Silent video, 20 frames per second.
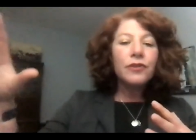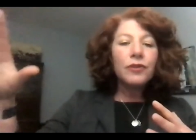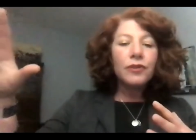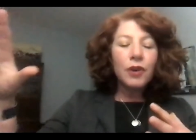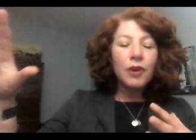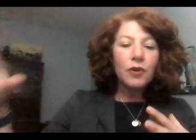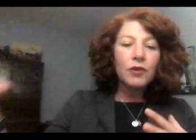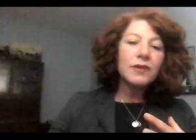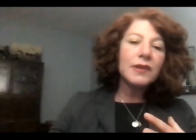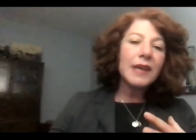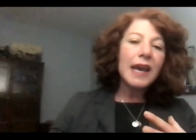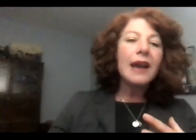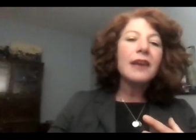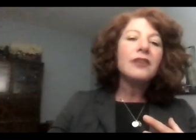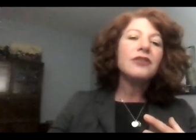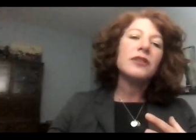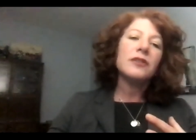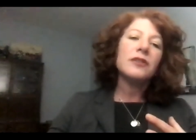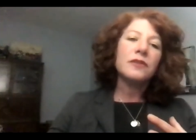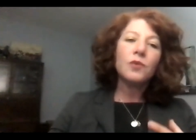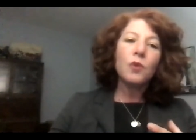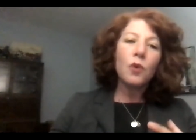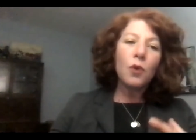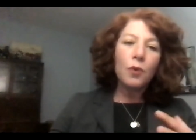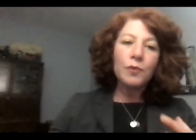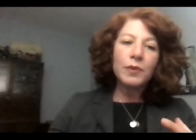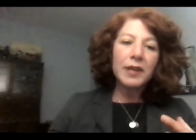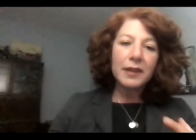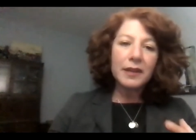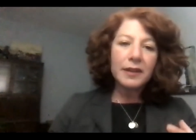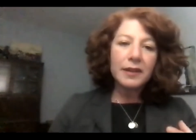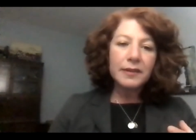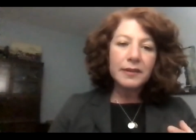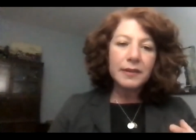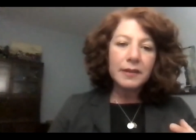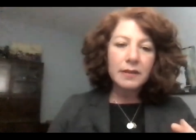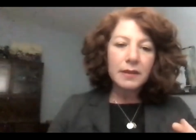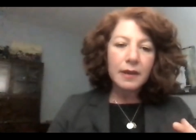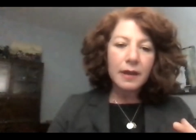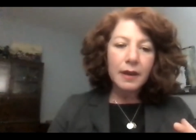those actions won't be
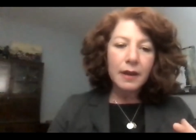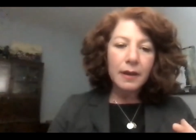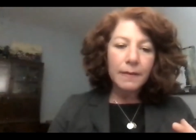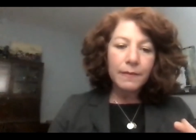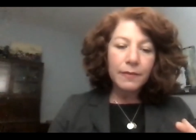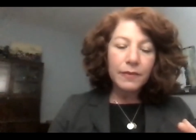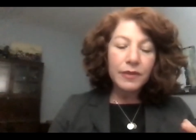as um,